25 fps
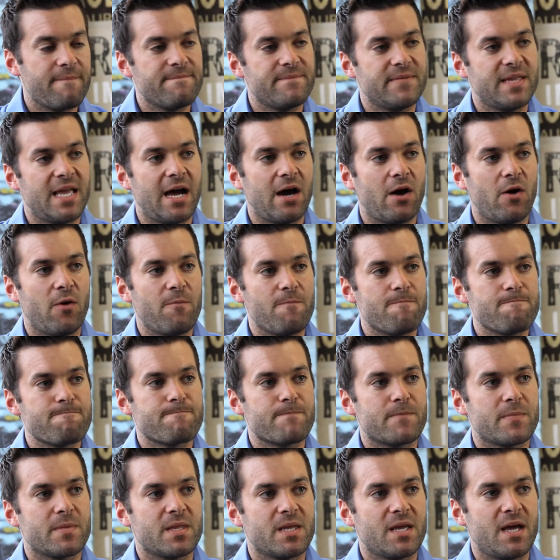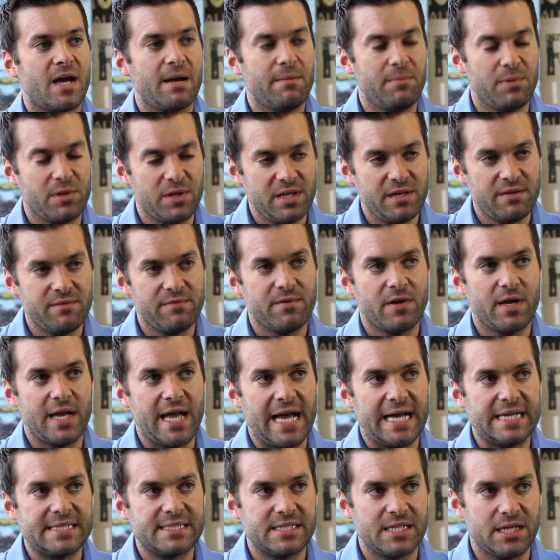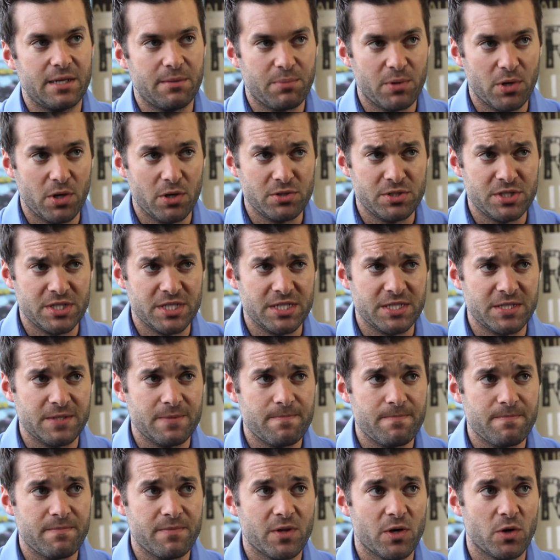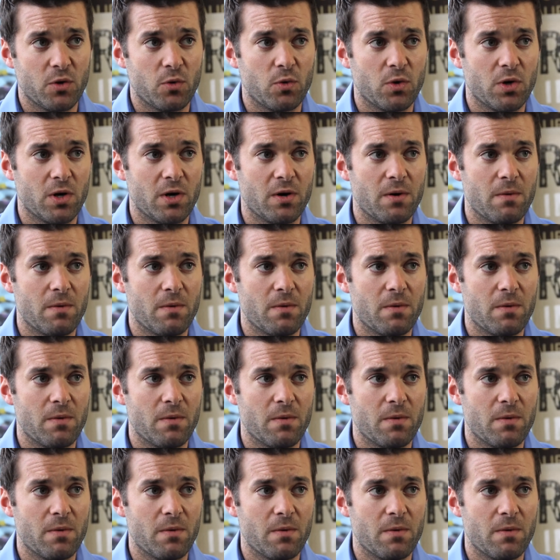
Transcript: Now, I believe the essay approaches, there's